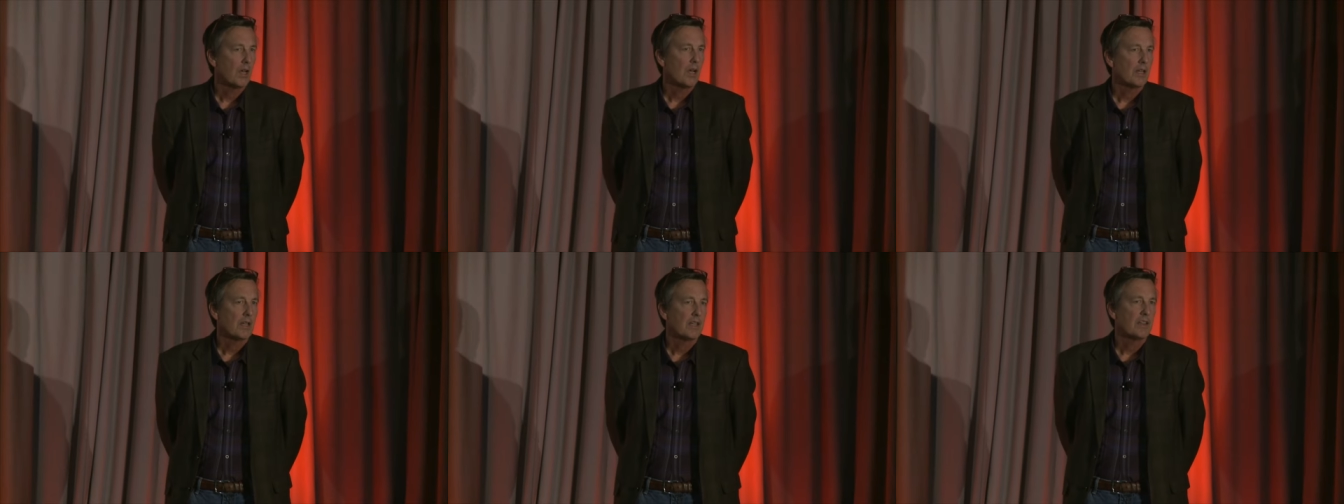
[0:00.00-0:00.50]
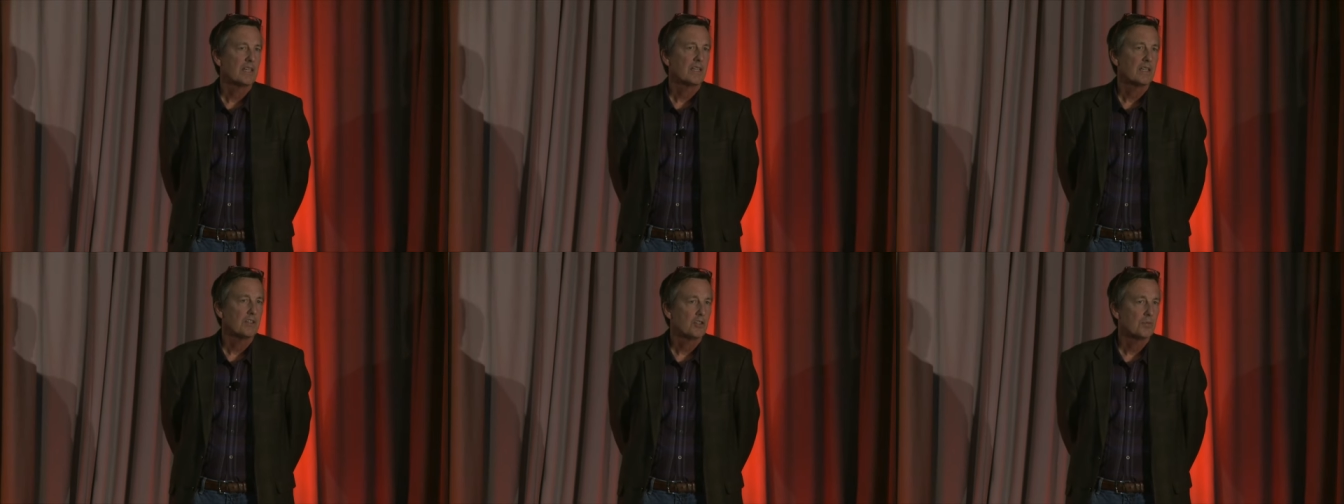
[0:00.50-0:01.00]
uh, I, I,
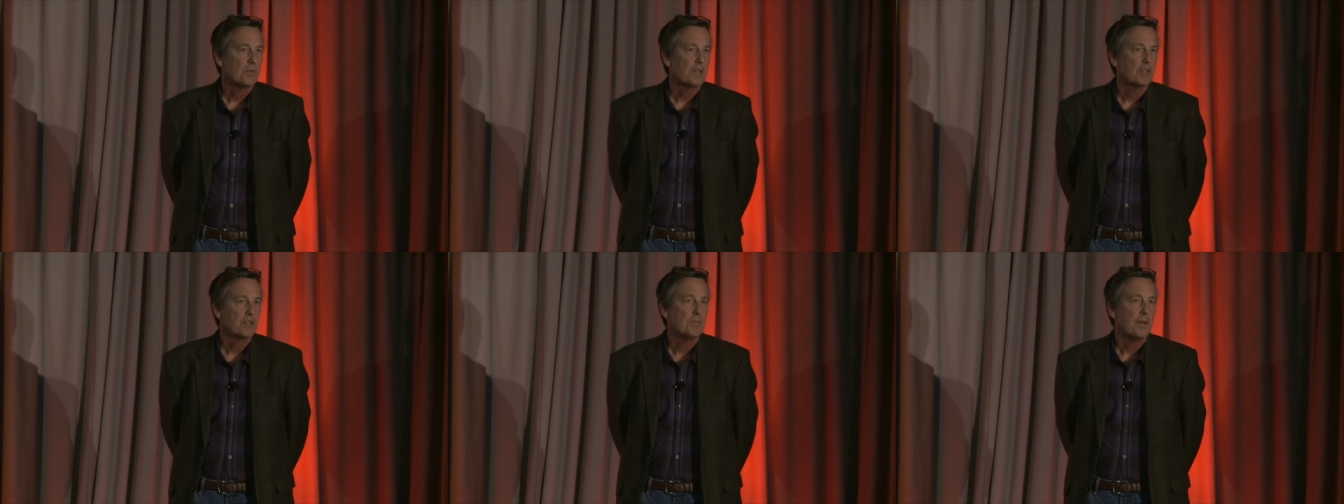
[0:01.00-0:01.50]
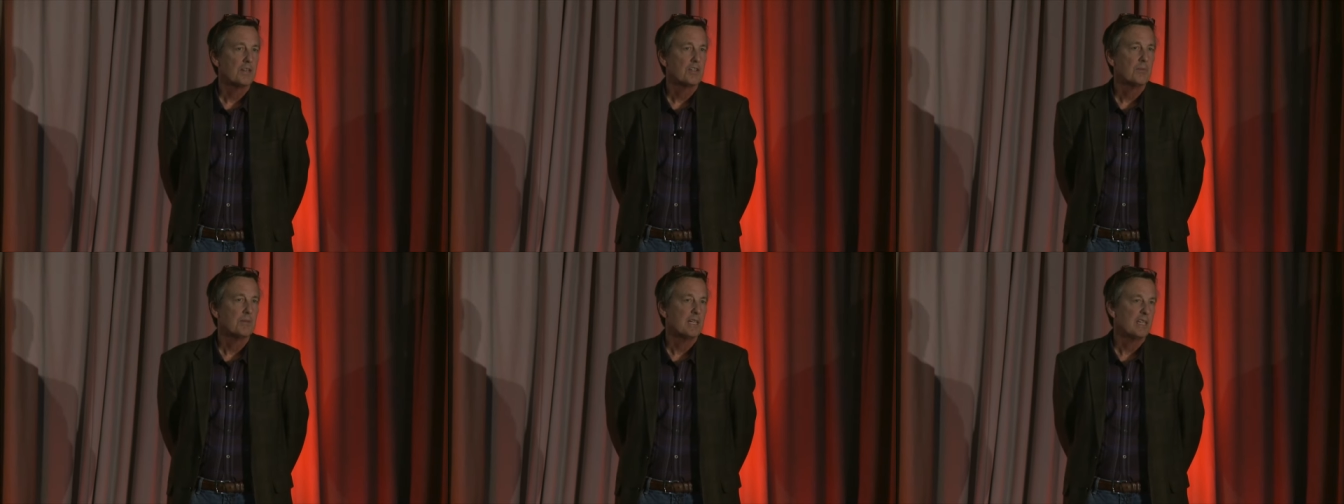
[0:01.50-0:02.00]
think it's, it's meant
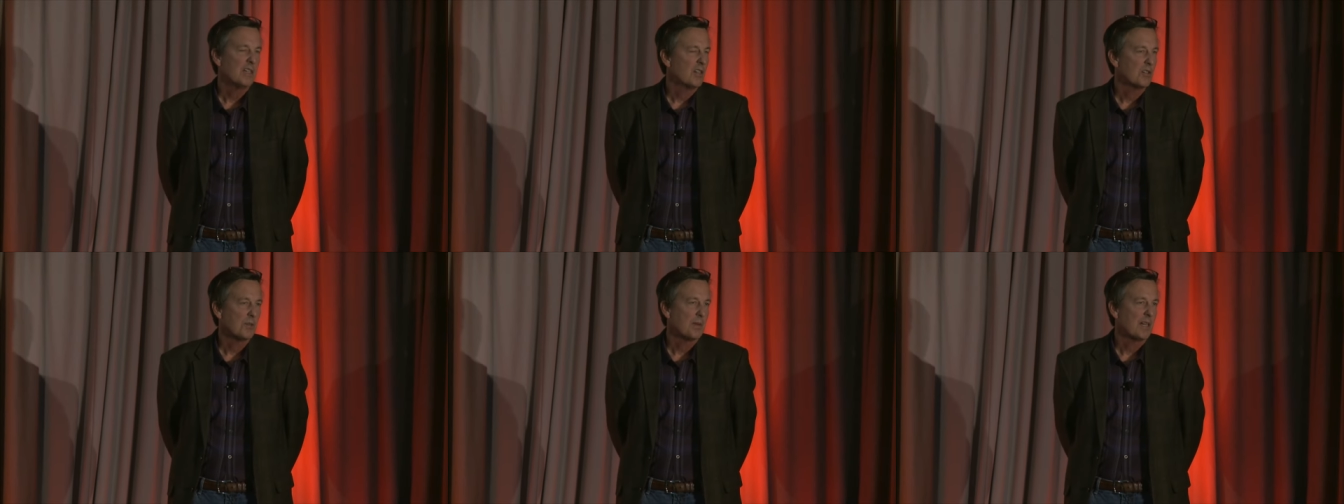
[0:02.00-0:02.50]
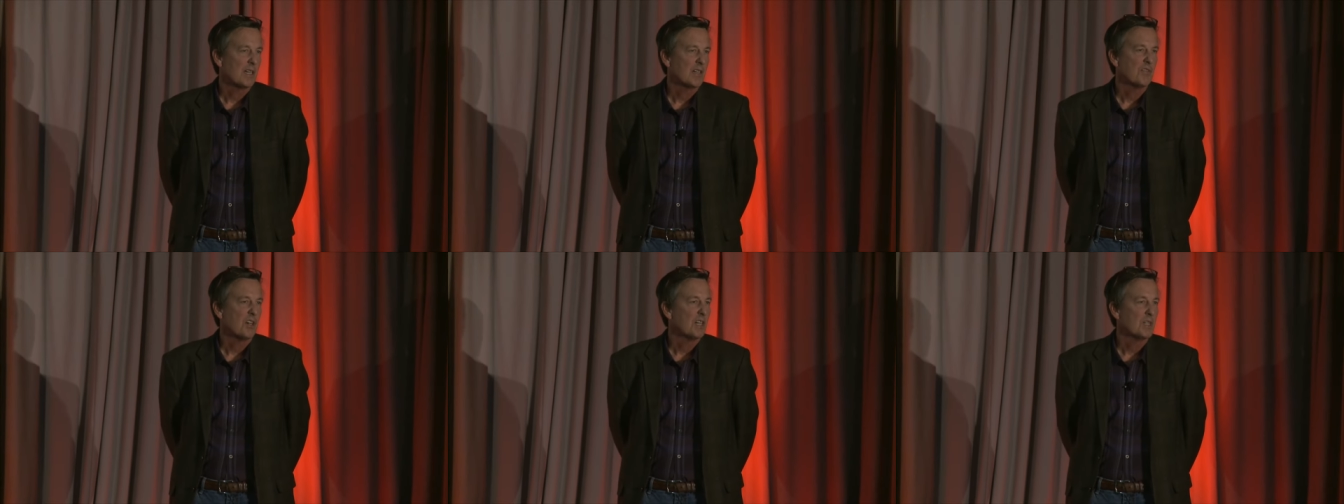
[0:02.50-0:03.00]
to be, you know, depending
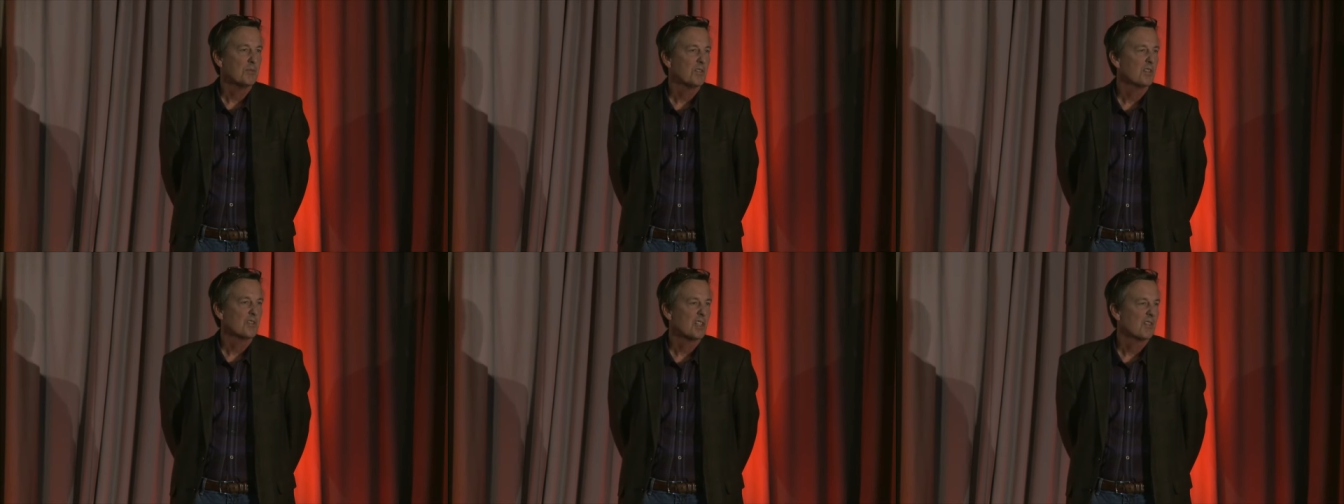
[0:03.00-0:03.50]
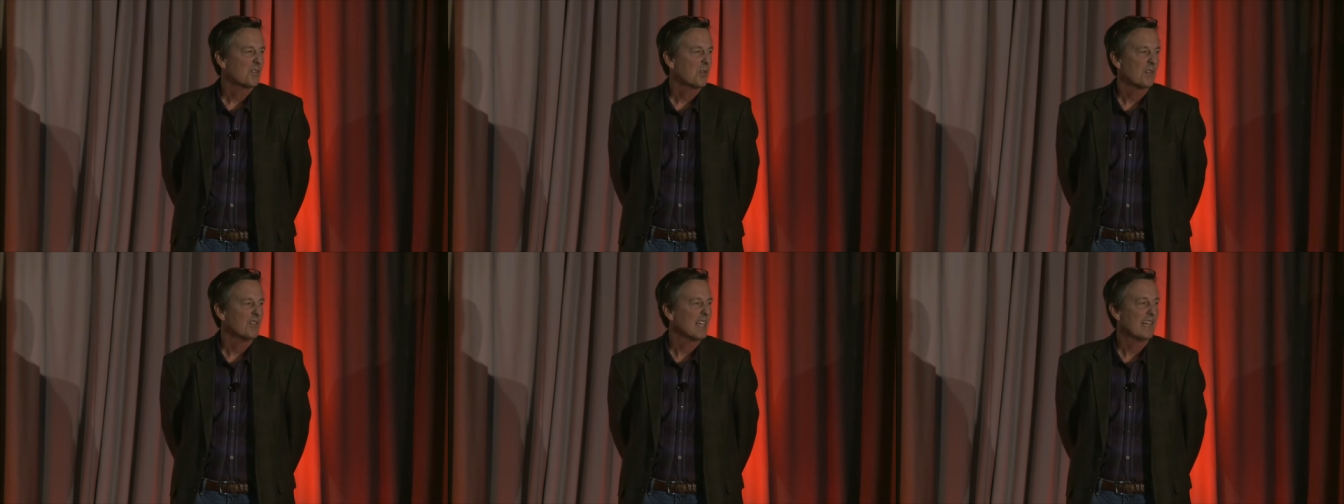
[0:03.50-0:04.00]
on volumes and stuff,
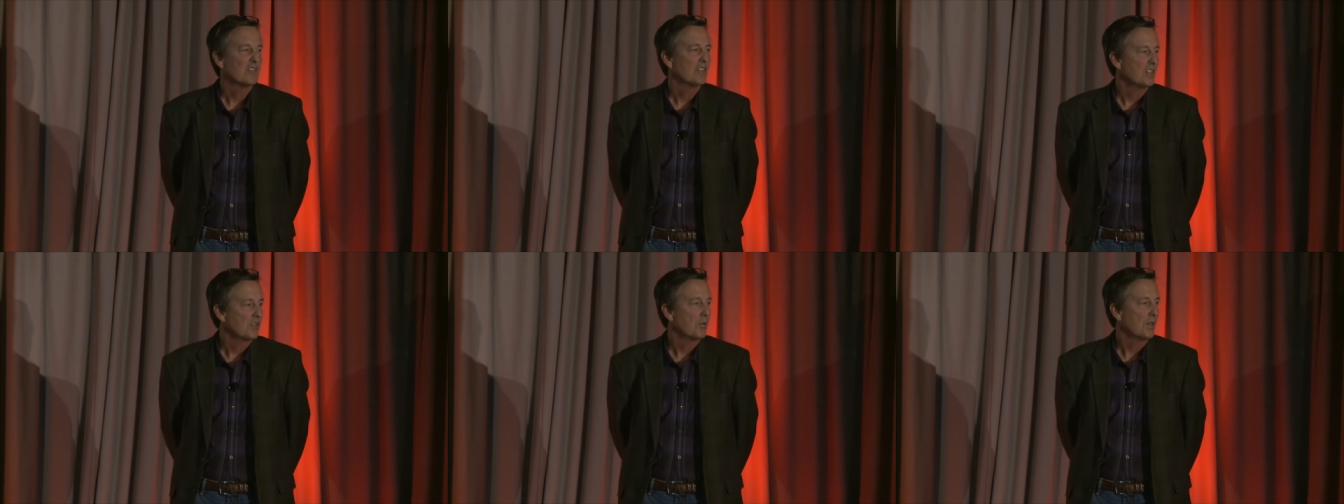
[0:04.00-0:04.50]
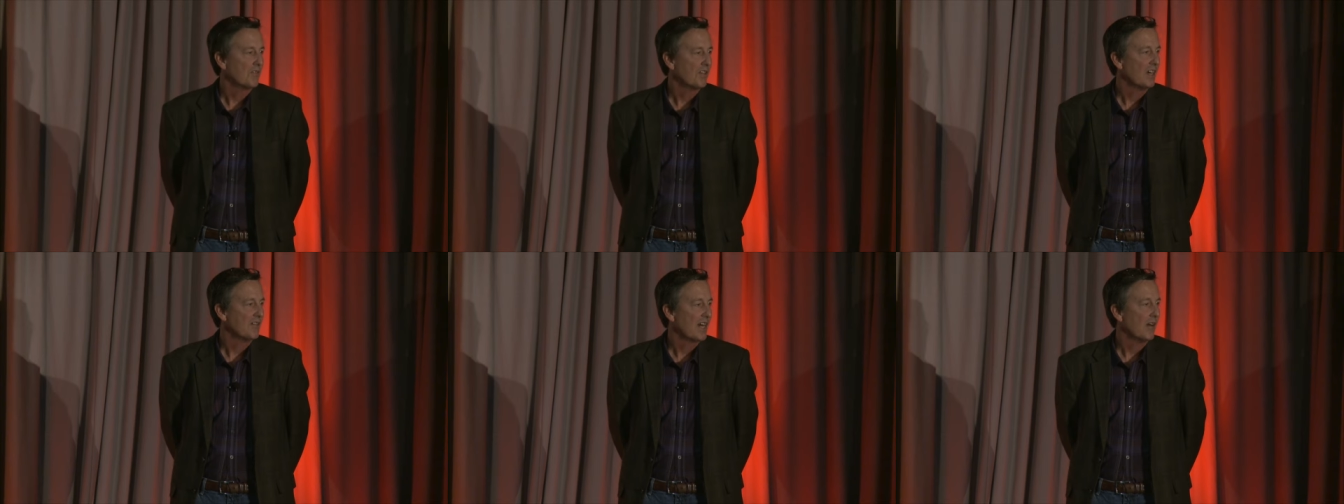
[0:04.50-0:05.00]
sort of less than
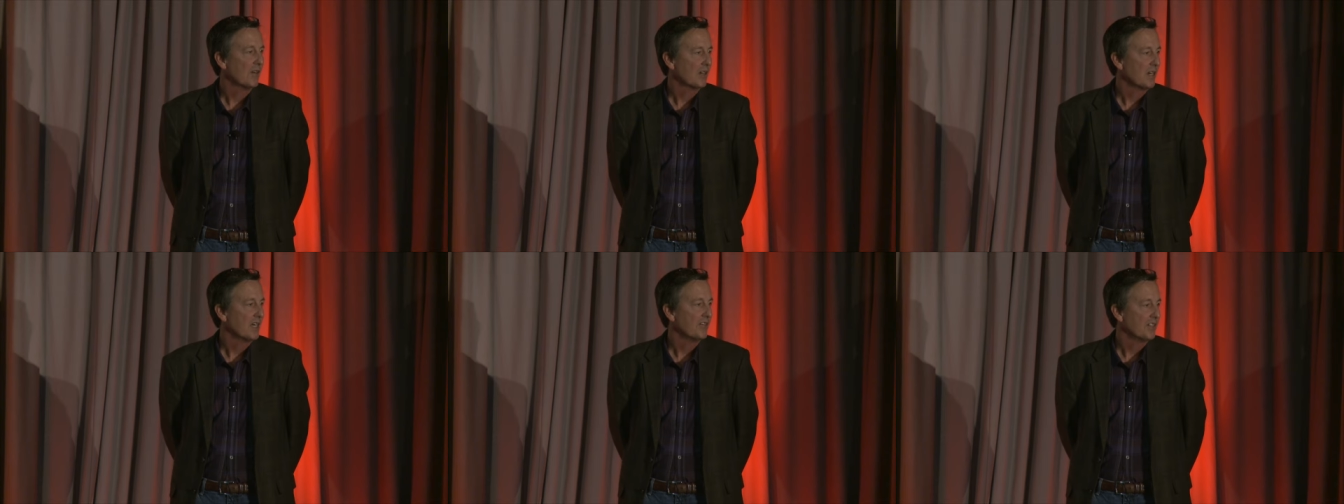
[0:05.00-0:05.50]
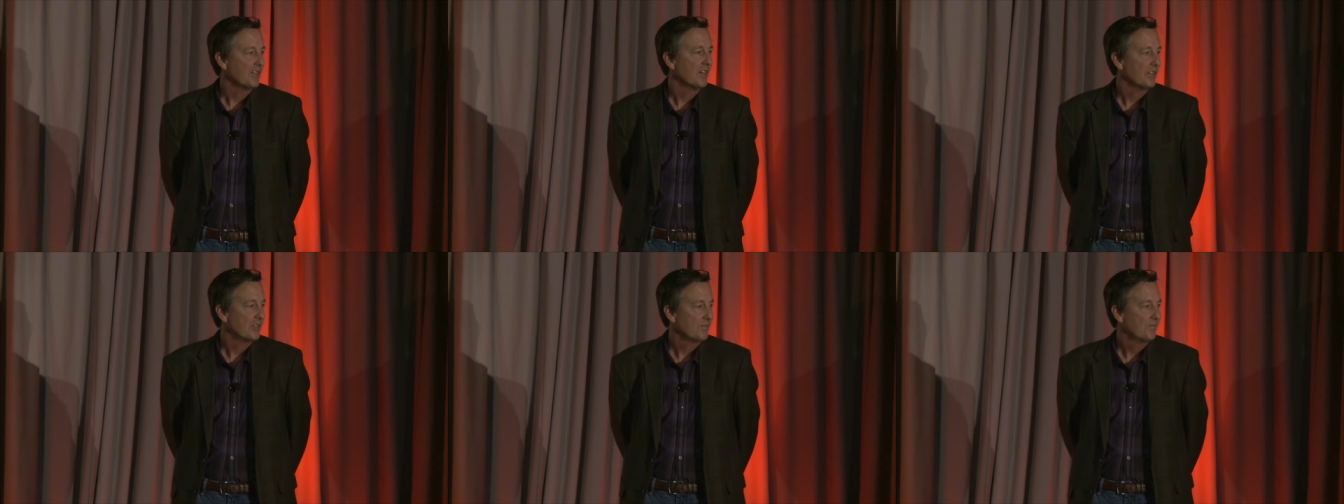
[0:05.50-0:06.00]
$25 kind of a
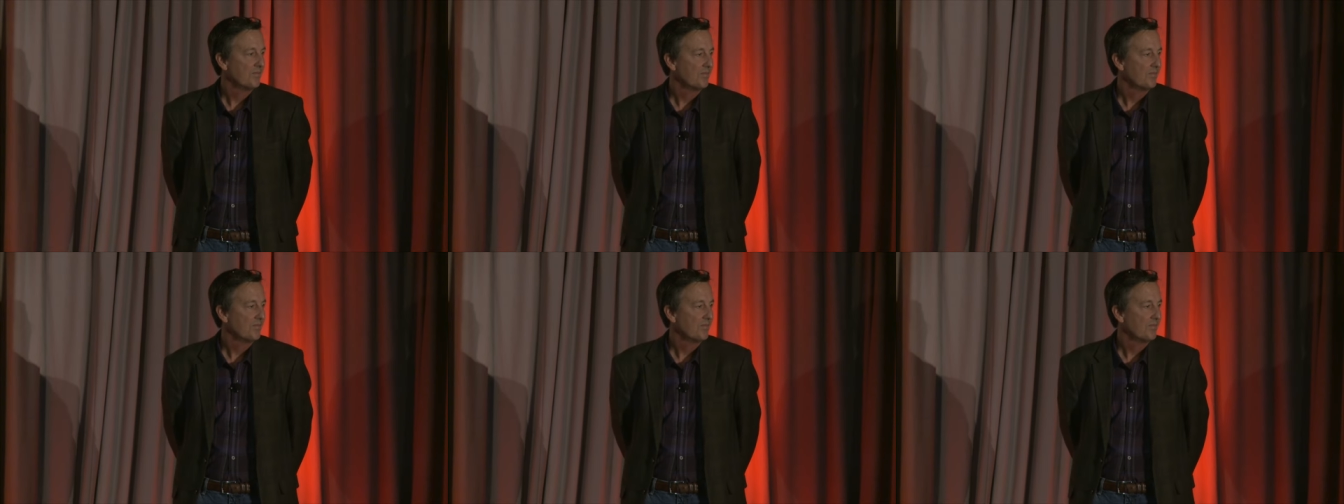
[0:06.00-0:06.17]
device.